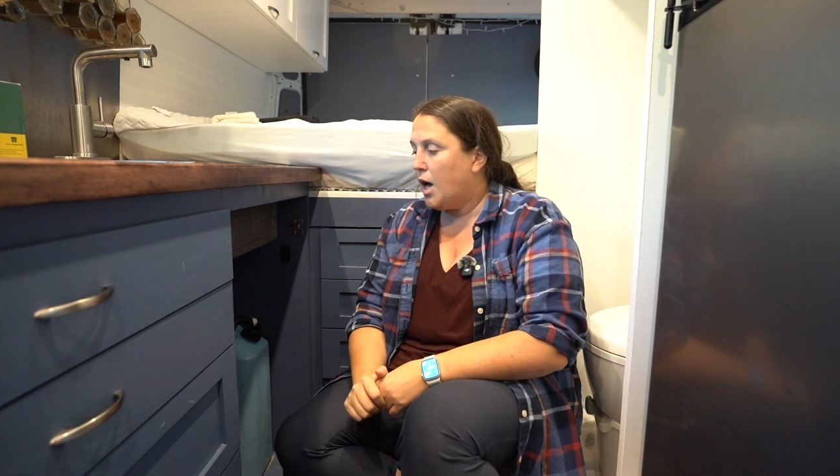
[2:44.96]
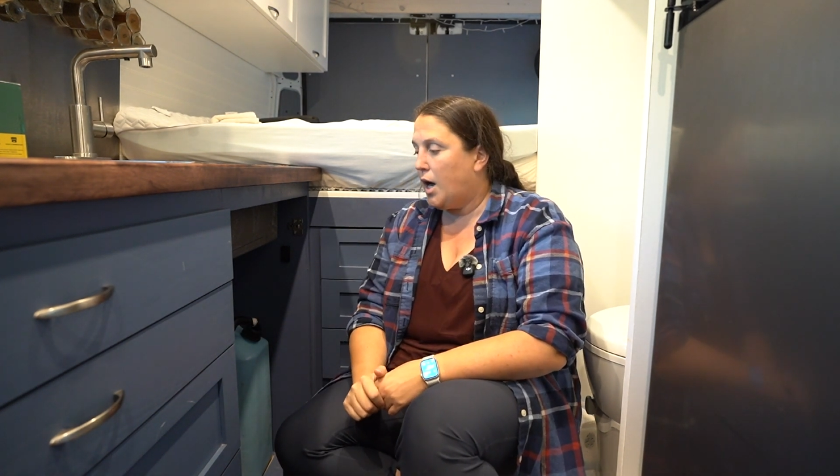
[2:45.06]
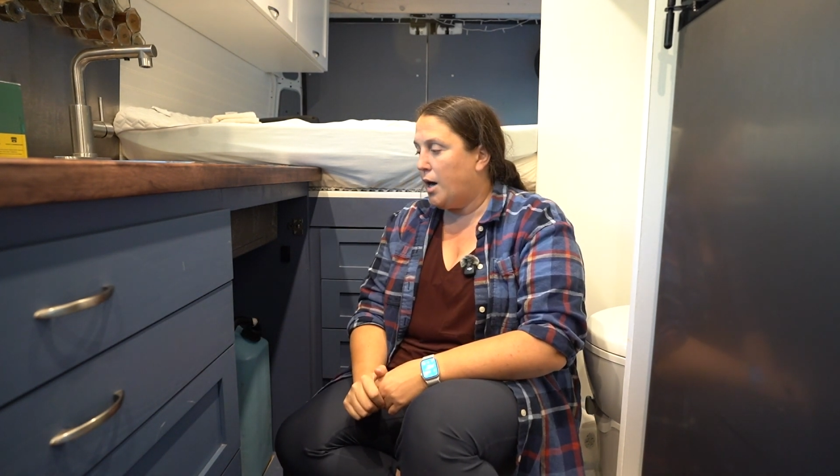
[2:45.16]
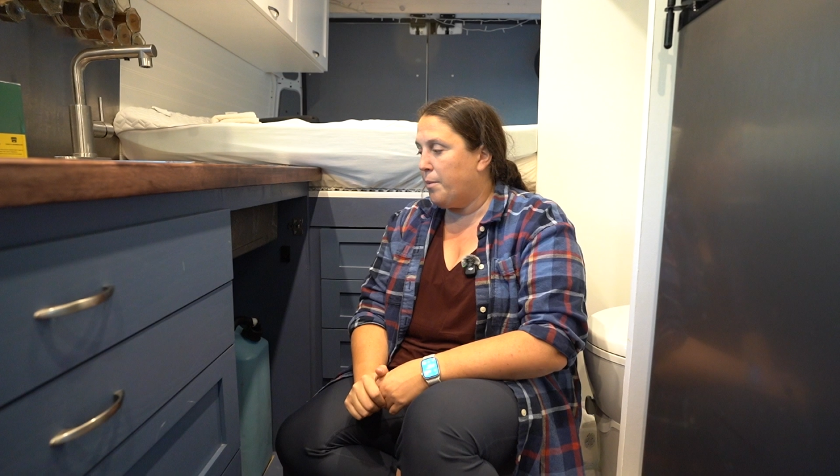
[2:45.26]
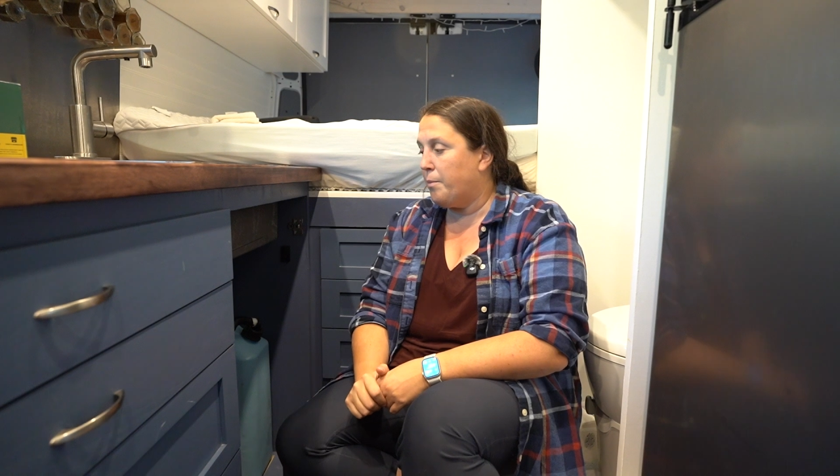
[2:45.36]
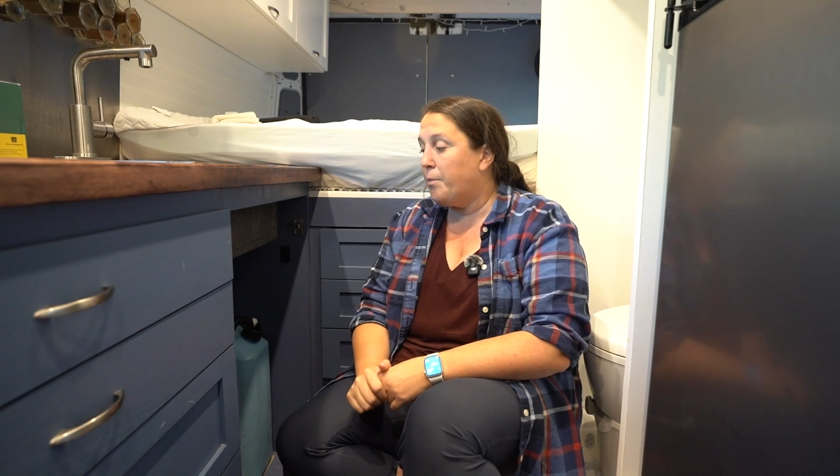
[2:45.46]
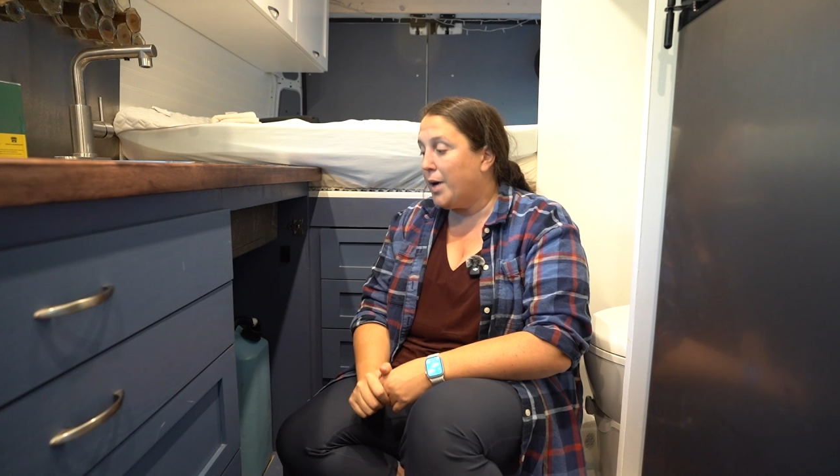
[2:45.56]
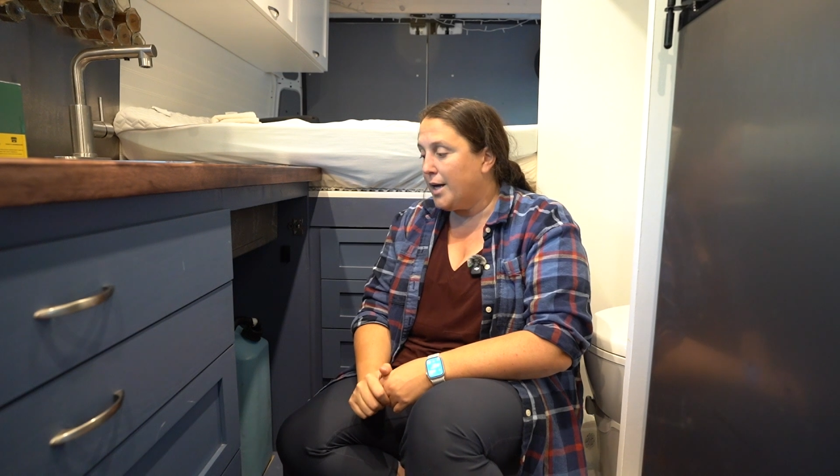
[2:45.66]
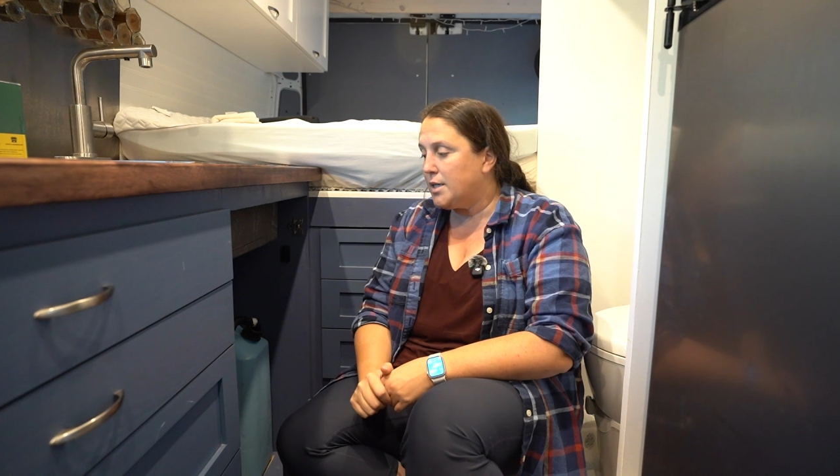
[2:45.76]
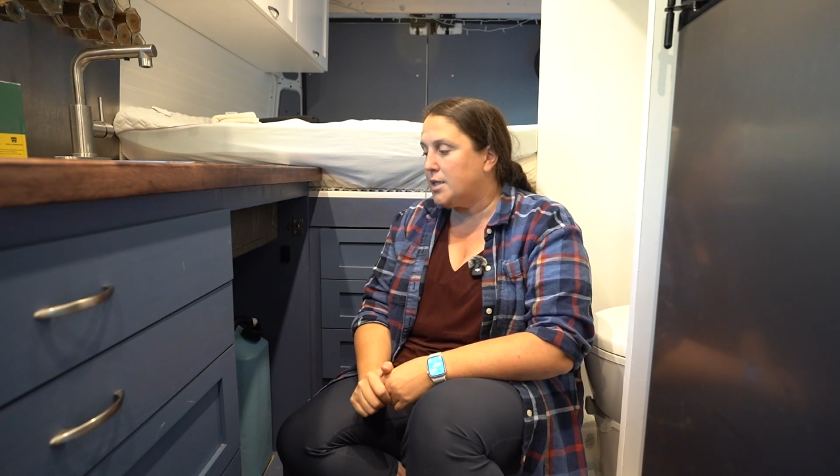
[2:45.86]

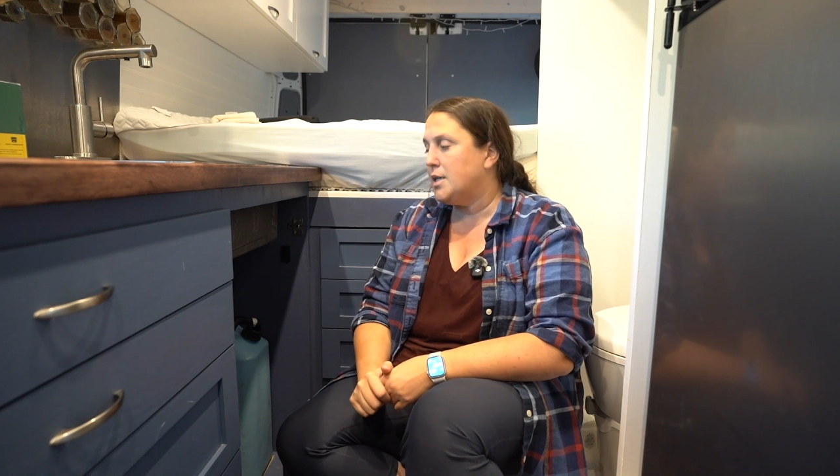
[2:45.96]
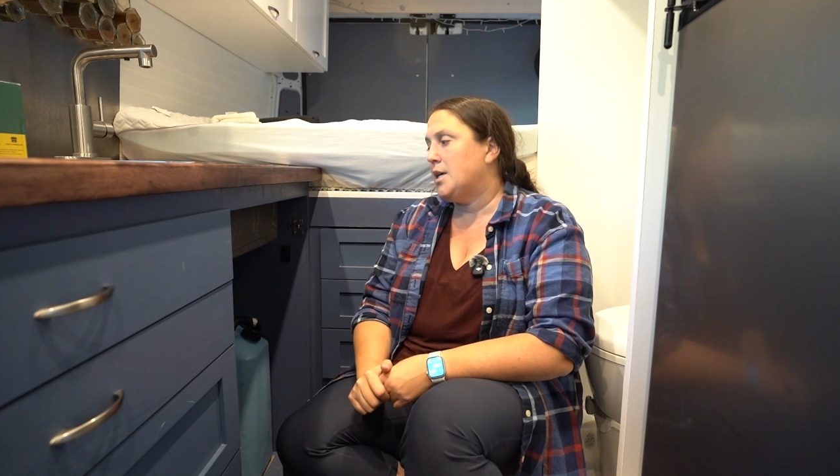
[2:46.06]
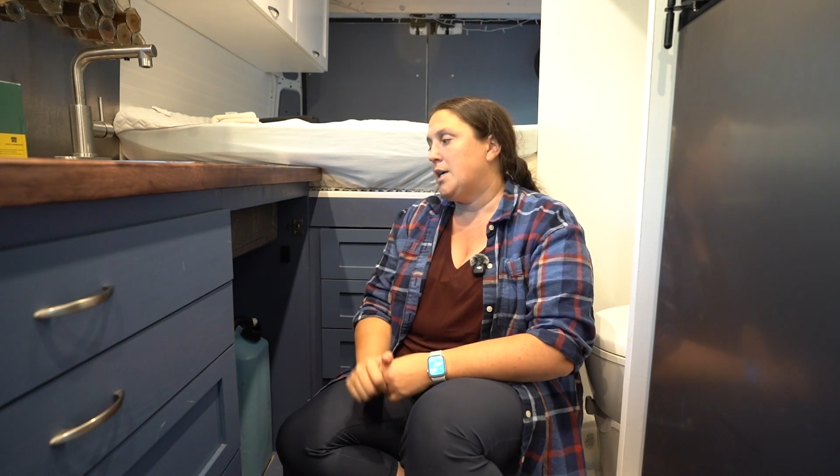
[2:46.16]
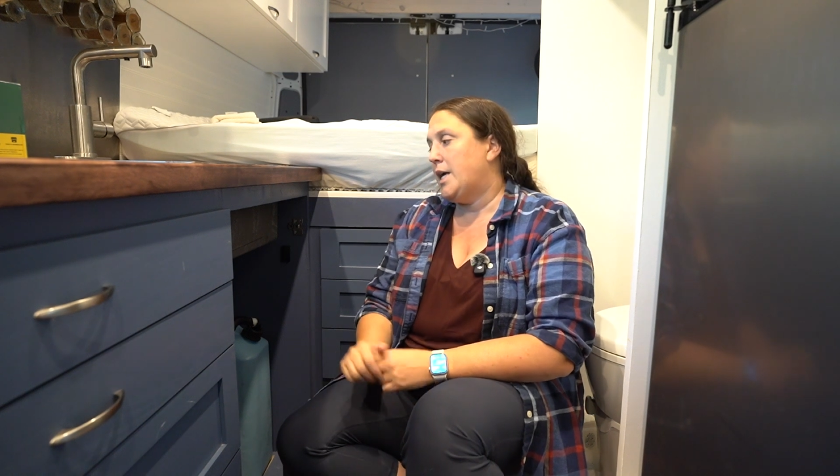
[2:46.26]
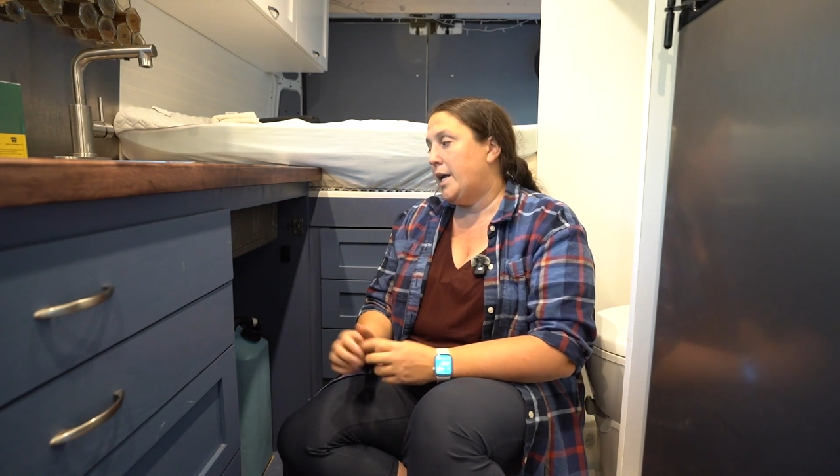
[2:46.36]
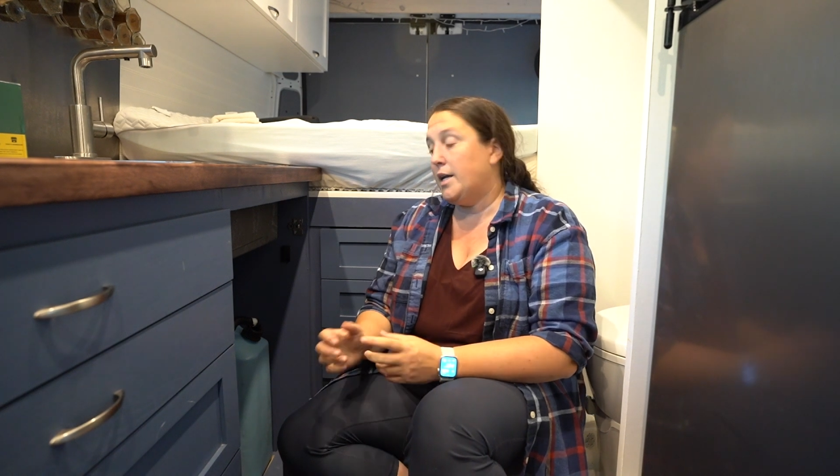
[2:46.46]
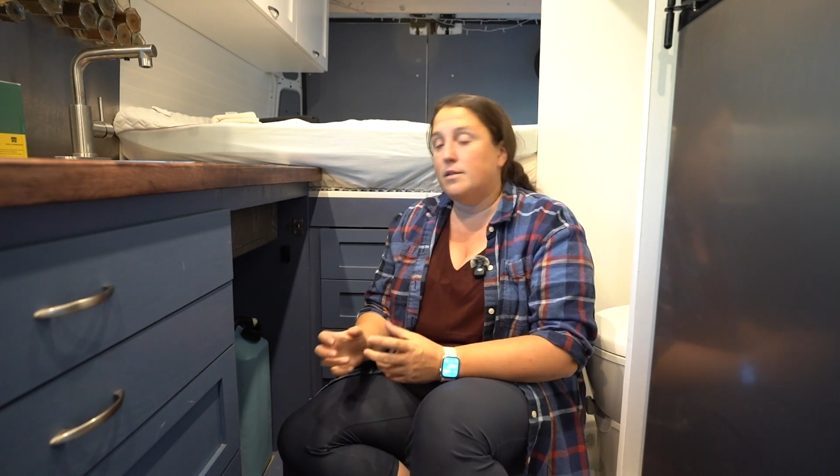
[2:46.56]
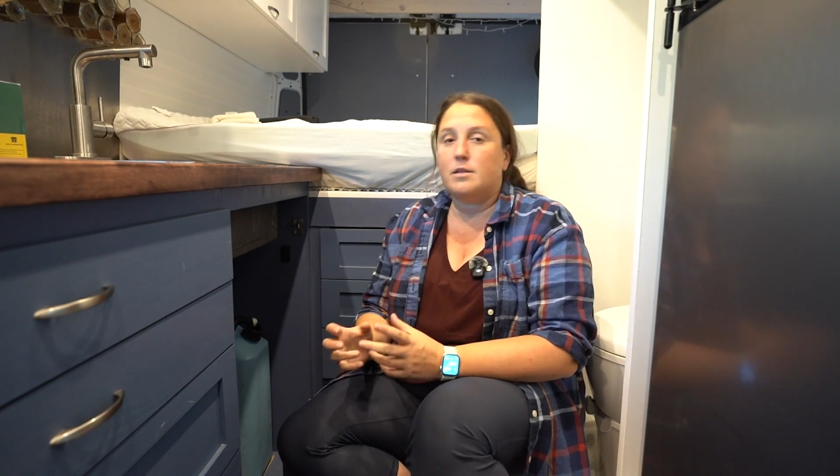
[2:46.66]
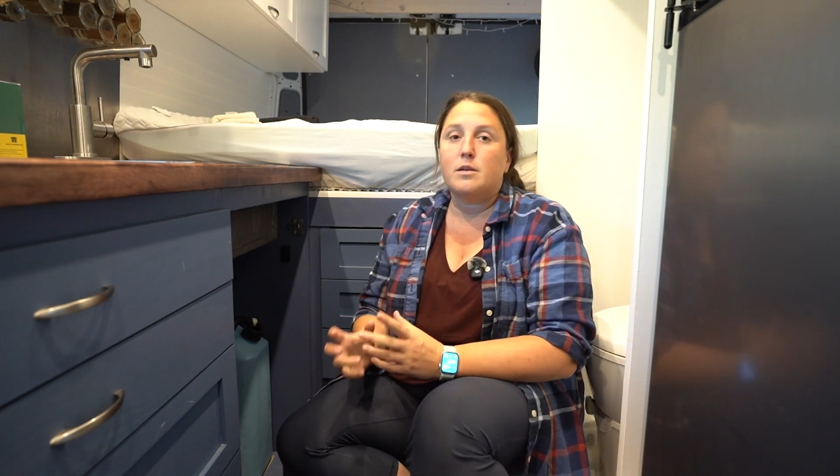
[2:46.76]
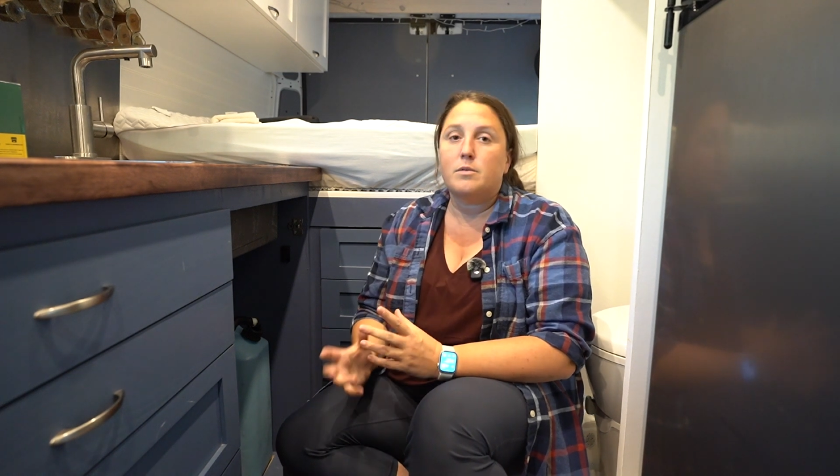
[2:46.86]
But it is